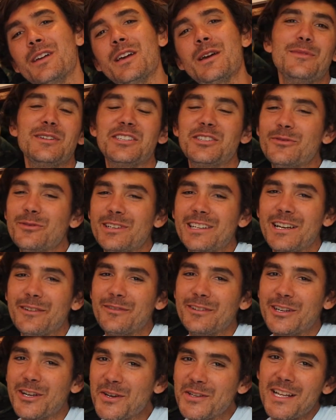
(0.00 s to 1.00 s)
but you would
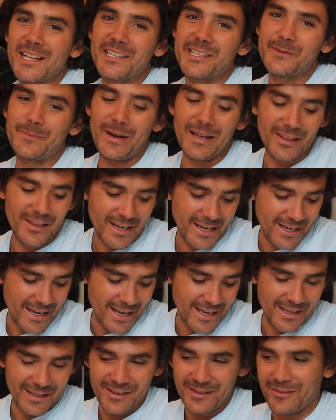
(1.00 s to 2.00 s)
never know that just by looking
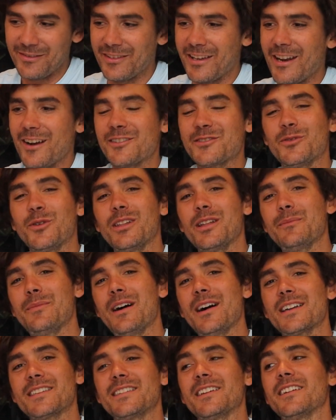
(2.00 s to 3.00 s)
at it. We've got our toilet box